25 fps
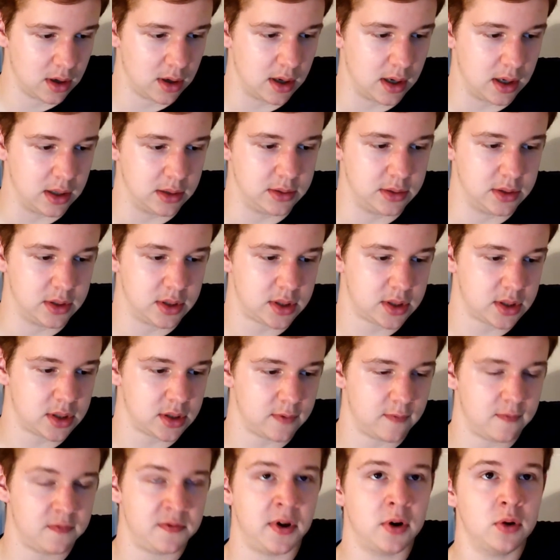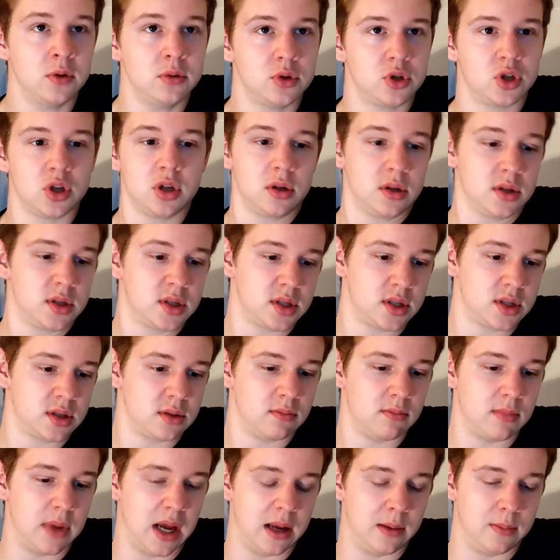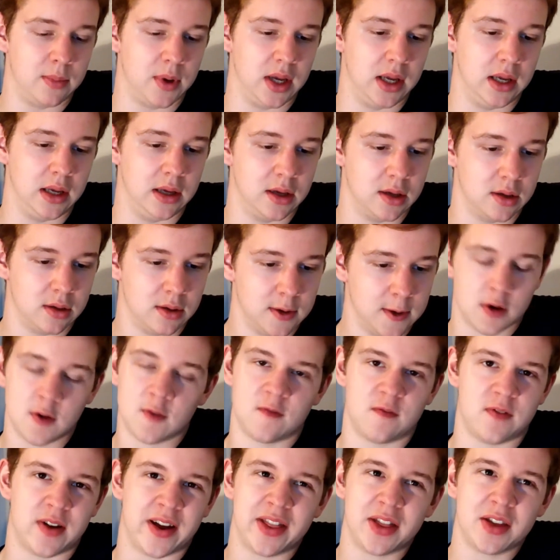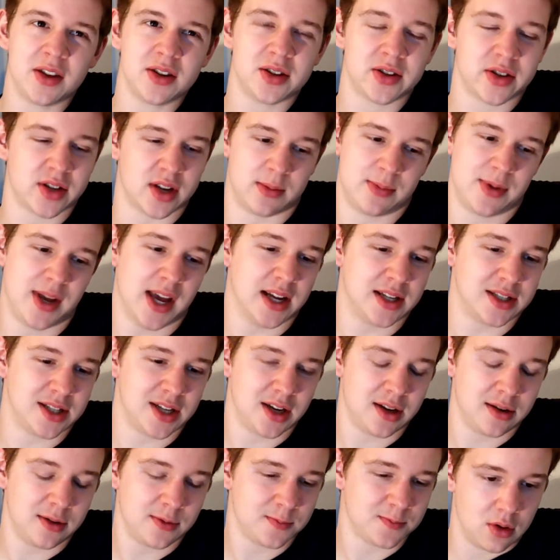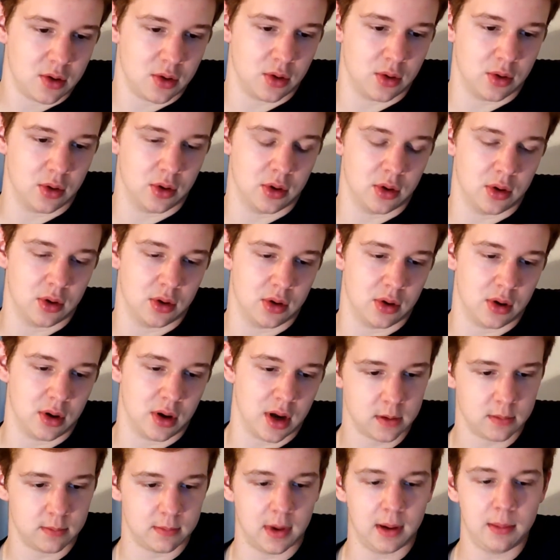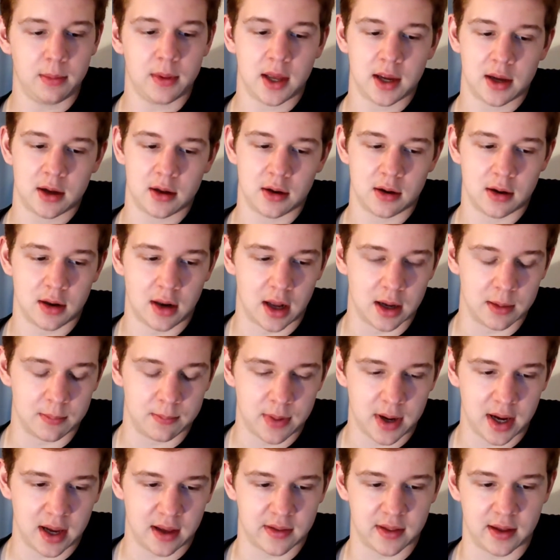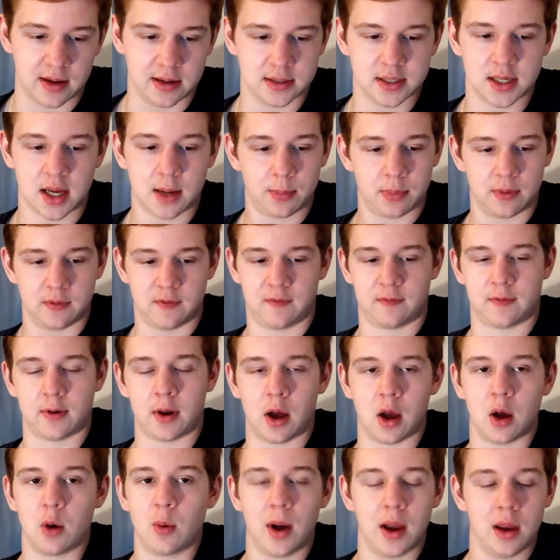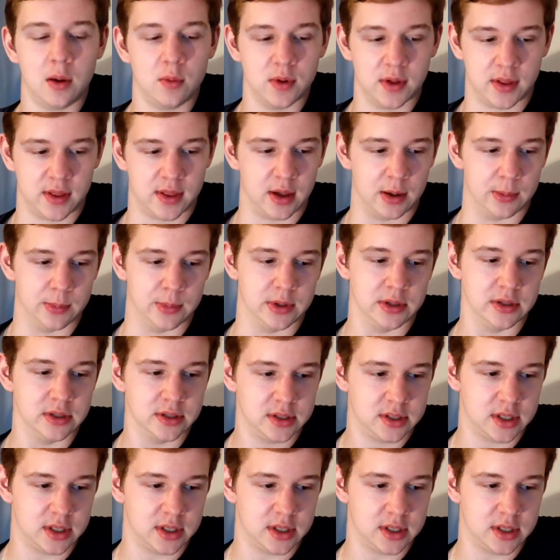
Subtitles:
And vultures, maybe feathers, I'm guessing, or maybe they could like pick things up and fly away with them, and